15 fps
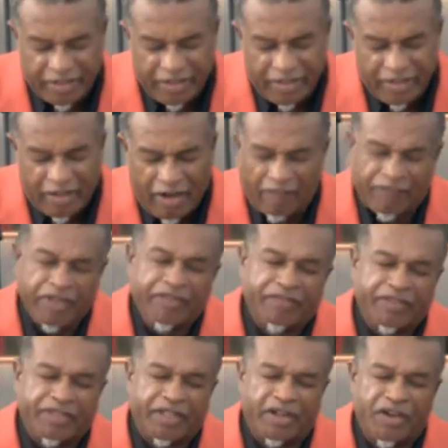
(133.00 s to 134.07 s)
of
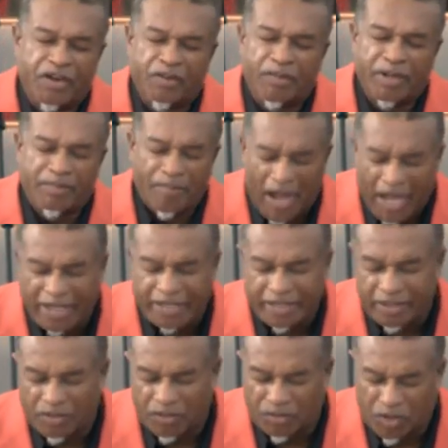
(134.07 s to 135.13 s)
even the human body,
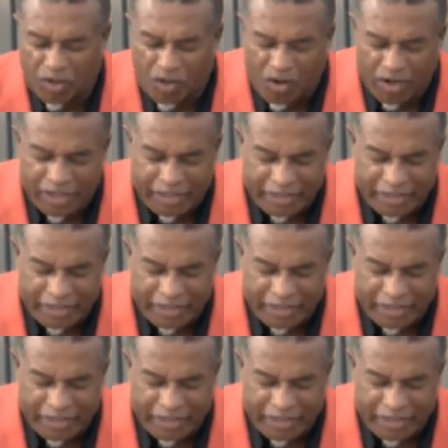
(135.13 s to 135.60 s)
O oh Lord.